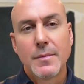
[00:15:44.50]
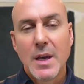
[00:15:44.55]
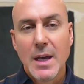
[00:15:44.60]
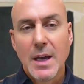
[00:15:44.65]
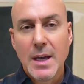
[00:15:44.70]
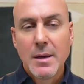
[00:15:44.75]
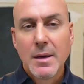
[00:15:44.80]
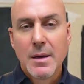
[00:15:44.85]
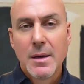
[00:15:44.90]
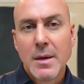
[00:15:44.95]

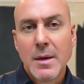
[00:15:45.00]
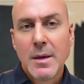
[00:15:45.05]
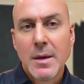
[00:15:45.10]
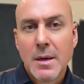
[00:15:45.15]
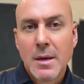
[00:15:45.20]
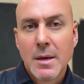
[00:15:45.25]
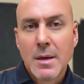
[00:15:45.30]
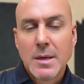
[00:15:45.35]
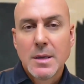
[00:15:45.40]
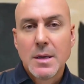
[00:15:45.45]
Okay?
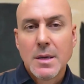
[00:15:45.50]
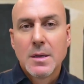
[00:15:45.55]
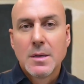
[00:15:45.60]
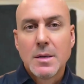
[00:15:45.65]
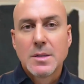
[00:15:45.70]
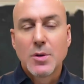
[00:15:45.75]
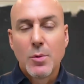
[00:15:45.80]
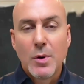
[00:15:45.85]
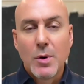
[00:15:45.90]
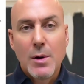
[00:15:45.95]

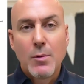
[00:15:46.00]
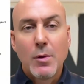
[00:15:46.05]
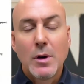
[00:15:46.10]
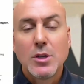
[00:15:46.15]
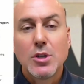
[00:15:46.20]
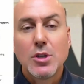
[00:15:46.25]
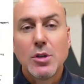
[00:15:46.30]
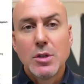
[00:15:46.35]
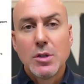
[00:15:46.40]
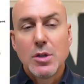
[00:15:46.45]
So what I
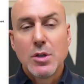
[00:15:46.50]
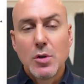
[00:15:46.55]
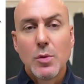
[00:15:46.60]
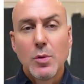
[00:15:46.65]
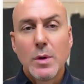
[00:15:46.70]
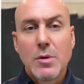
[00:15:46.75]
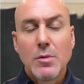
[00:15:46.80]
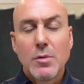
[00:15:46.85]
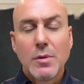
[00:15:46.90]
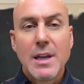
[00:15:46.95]
want you to do
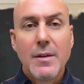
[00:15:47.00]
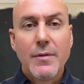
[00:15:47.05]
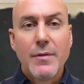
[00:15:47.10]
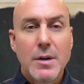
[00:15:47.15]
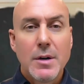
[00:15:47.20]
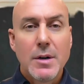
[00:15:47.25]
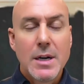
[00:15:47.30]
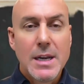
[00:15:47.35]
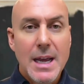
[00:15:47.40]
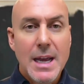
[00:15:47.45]
when you leave
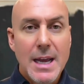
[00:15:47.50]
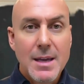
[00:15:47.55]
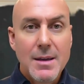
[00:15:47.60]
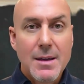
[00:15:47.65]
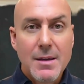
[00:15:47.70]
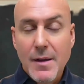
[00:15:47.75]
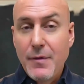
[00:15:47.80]
here today,